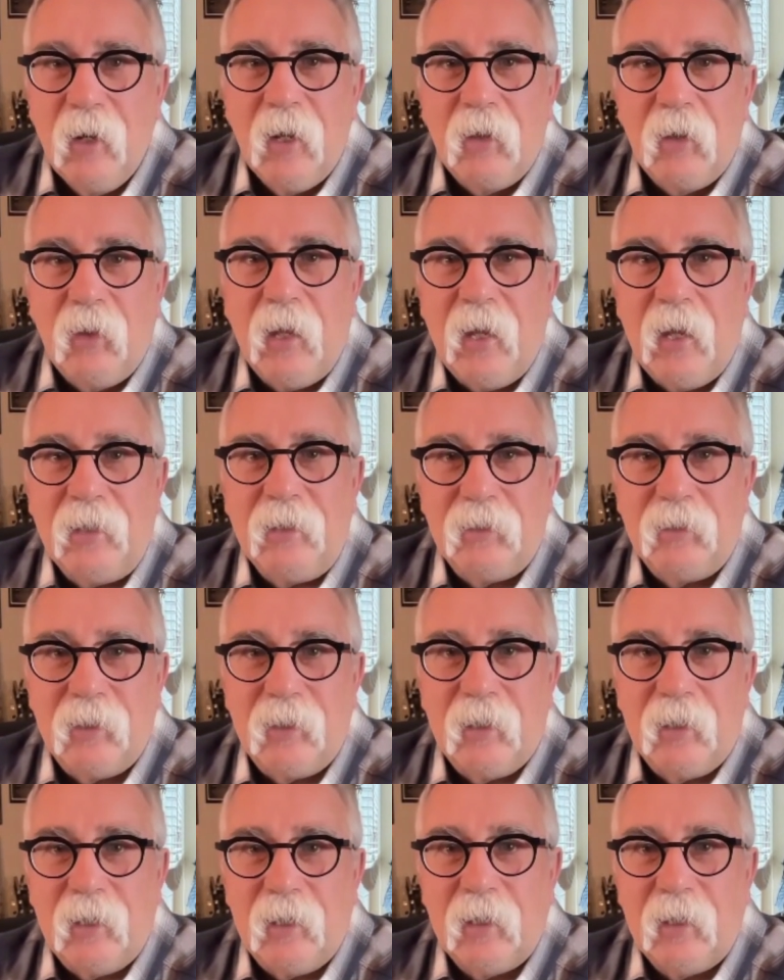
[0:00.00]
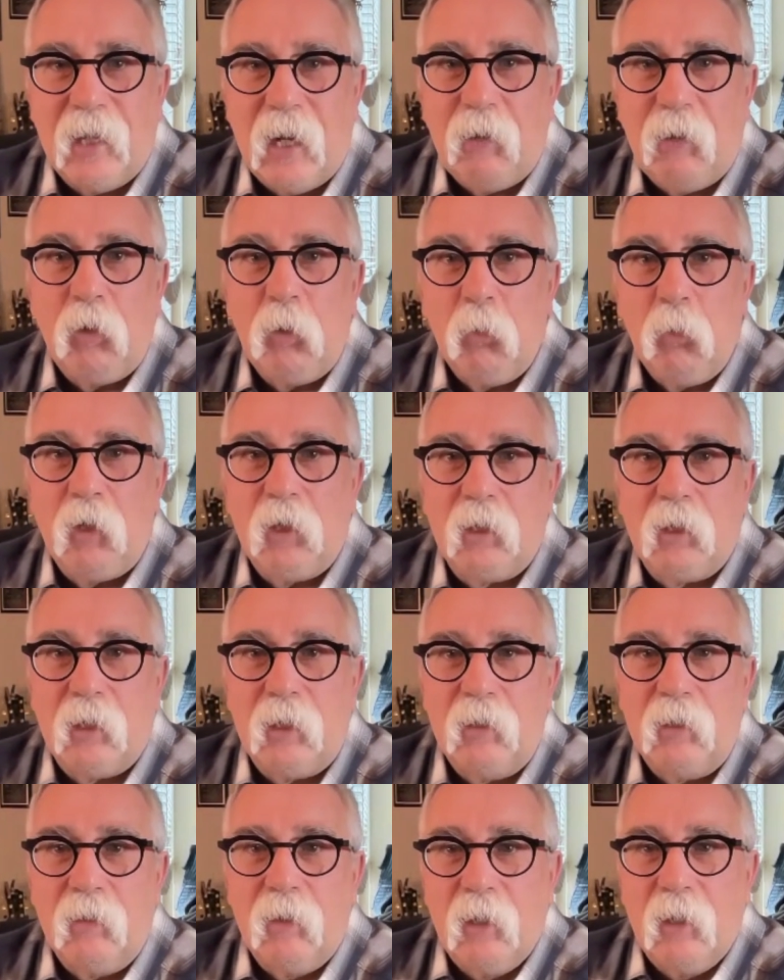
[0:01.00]
that uh, everyone
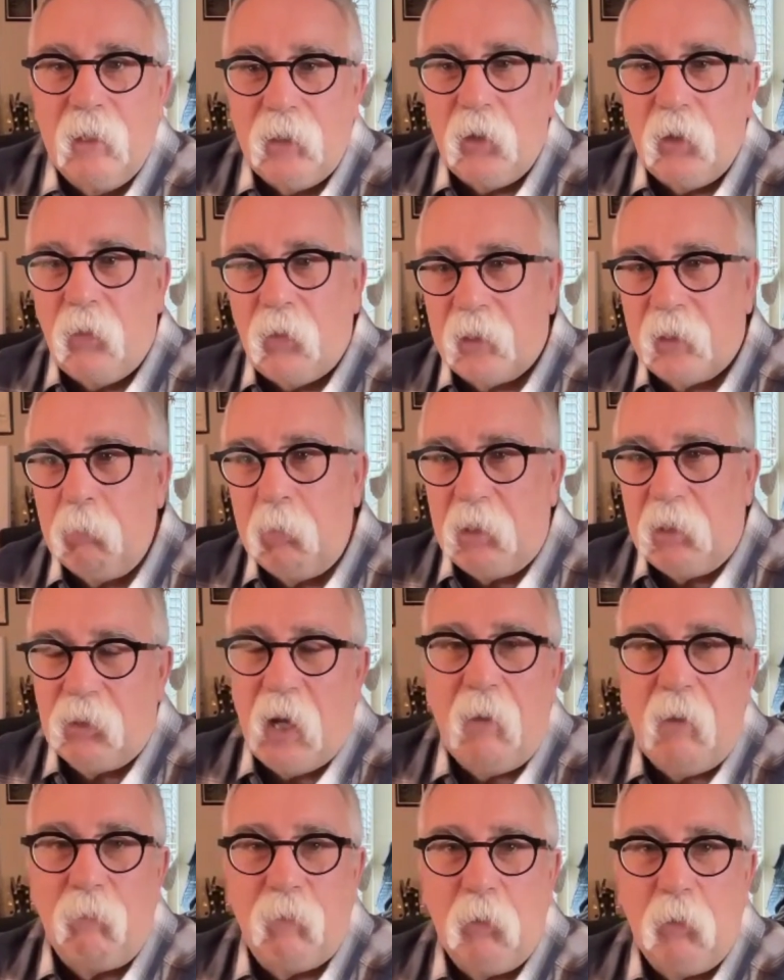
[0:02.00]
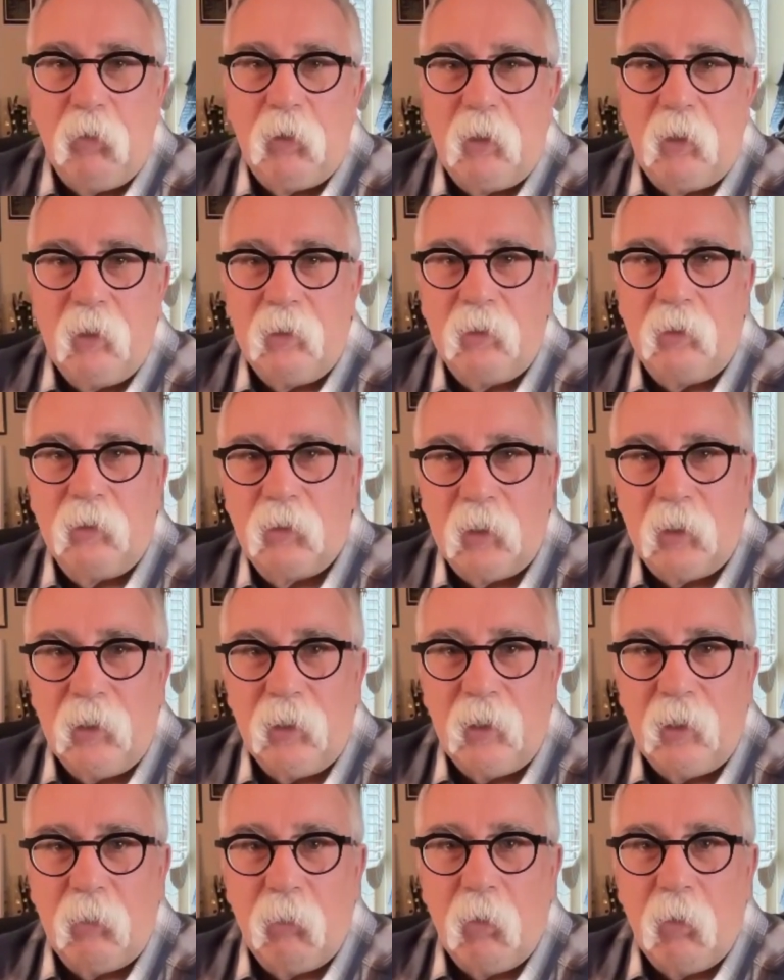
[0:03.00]
can you know it can be tough out there you're sitting
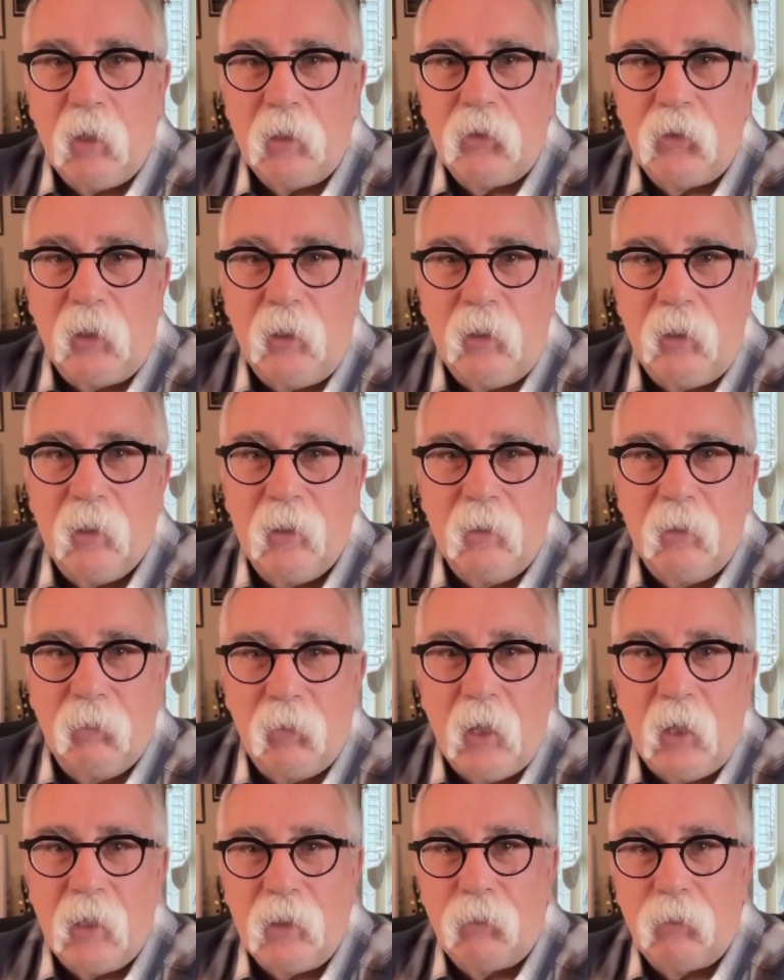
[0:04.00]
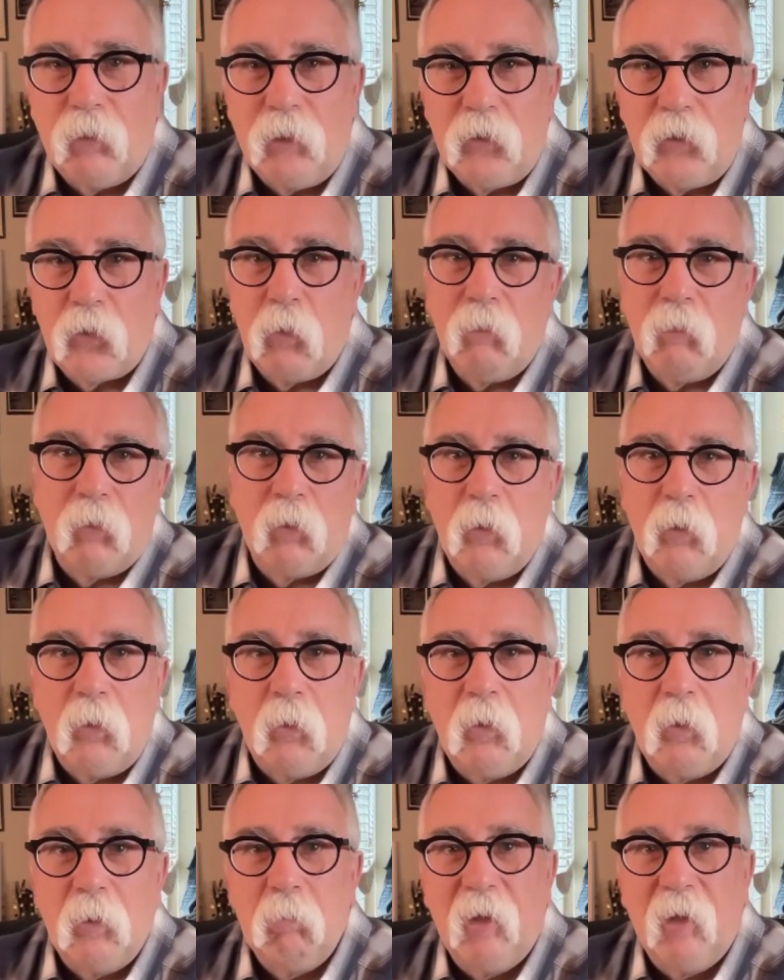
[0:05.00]
there watching uh, the ice freeze over a
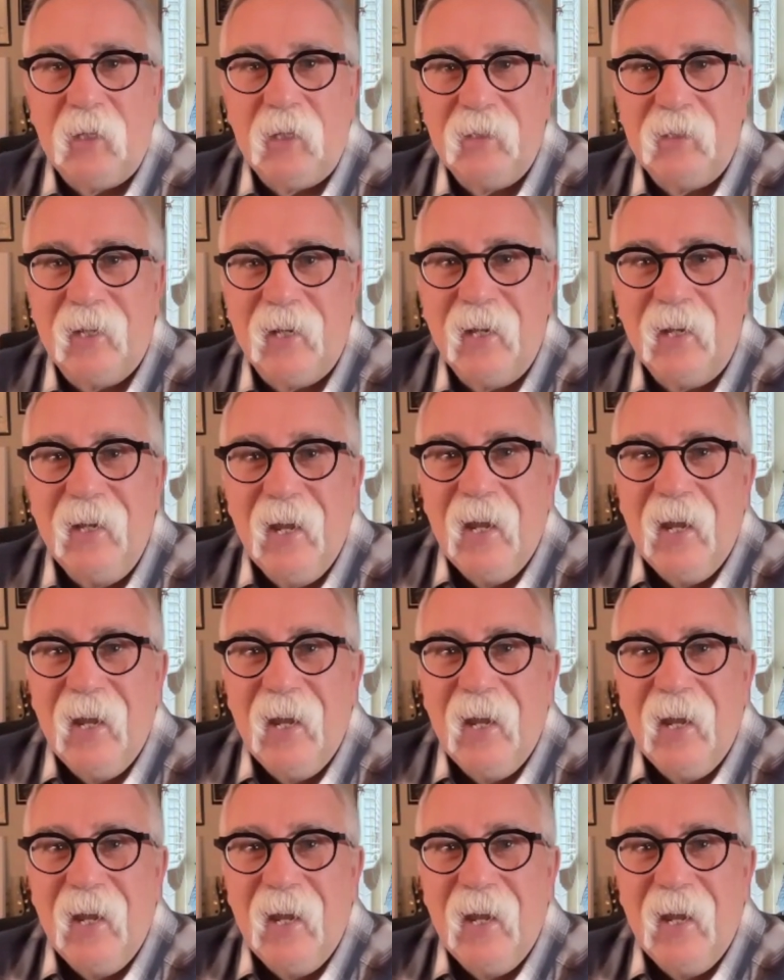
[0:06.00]
hole but uh,